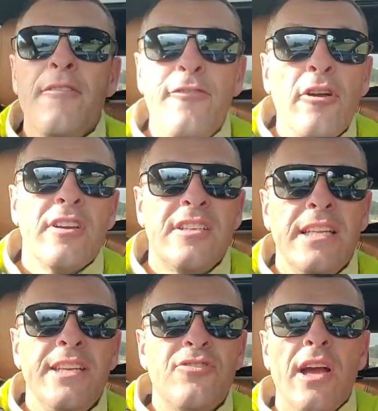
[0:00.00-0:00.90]

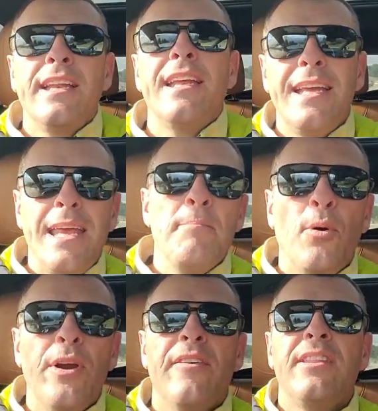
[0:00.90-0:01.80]
furiously trying to
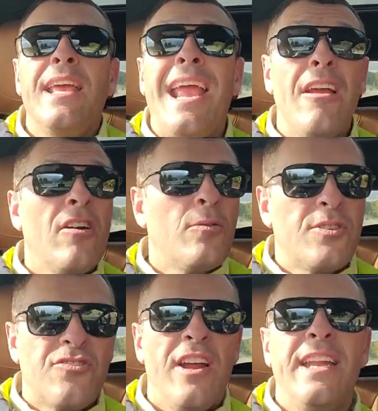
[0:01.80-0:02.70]
input everything. Eric
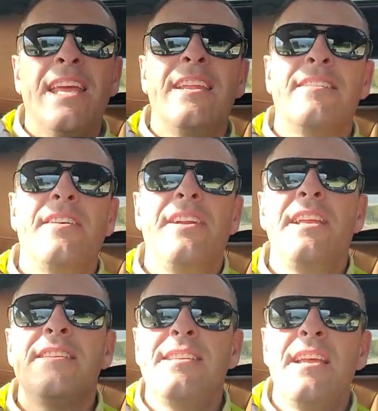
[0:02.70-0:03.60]
was trying to get it done on
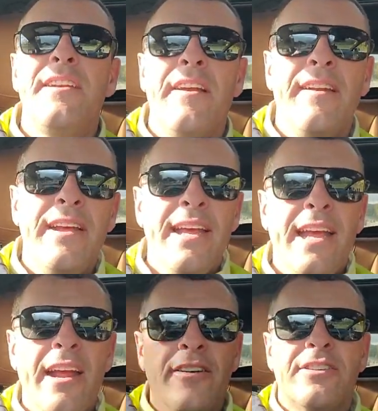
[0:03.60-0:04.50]
his end.
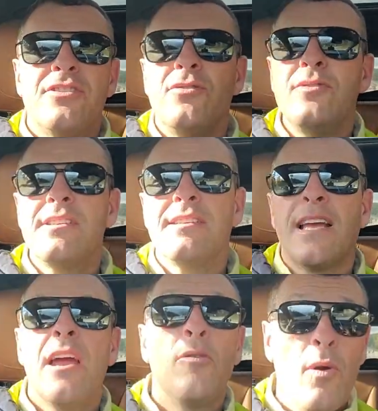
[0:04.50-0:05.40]
Eric D'Souza is the
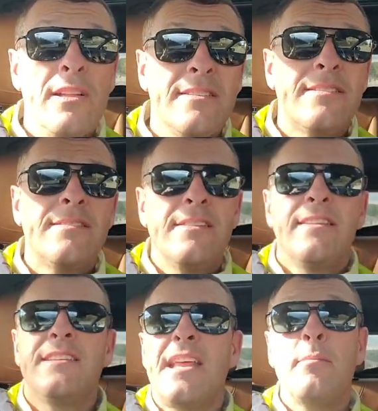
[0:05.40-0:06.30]
guy who runs
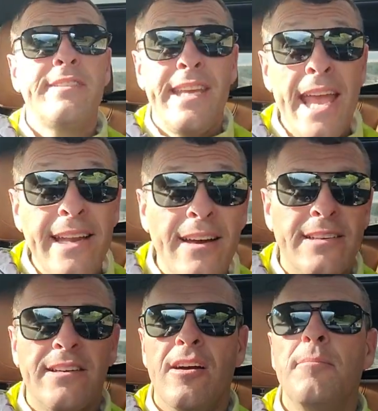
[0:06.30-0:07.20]

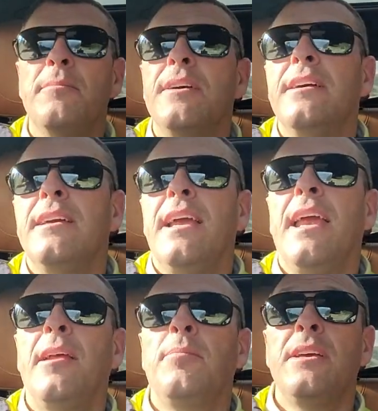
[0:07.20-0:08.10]
stableca.com
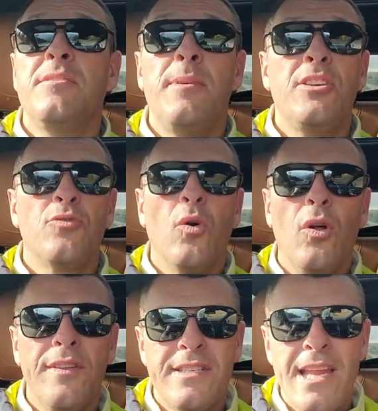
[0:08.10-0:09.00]
and plays a major role
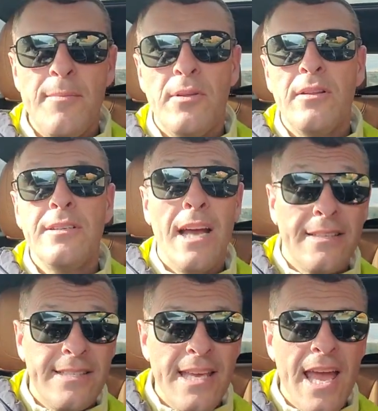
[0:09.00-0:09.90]
in the
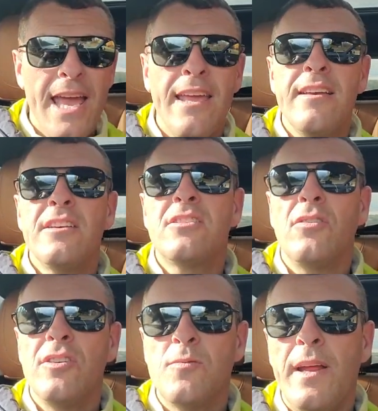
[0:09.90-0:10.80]
stable.ca.
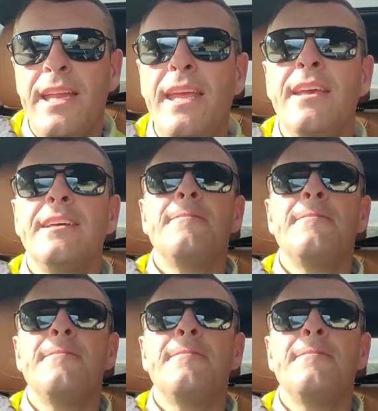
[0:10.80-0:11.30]
So does Wendy.